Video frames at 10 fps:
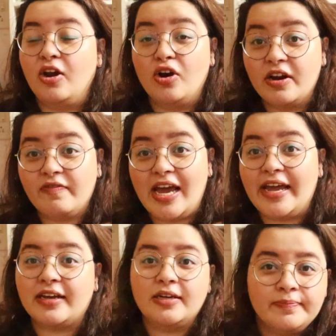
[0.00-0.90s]
a lot of
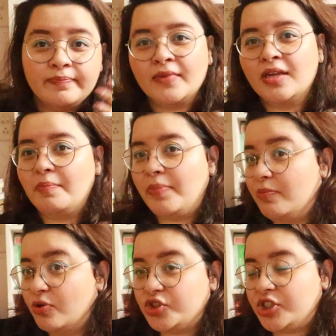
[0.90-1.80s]

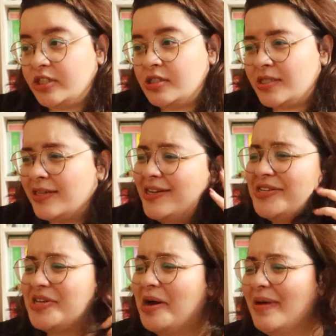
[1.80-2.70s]
promotions.
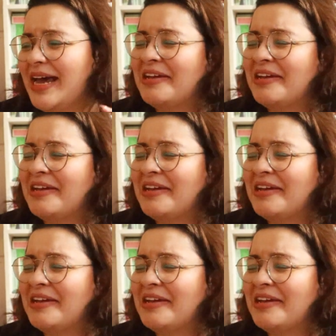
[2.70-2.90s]
So I'm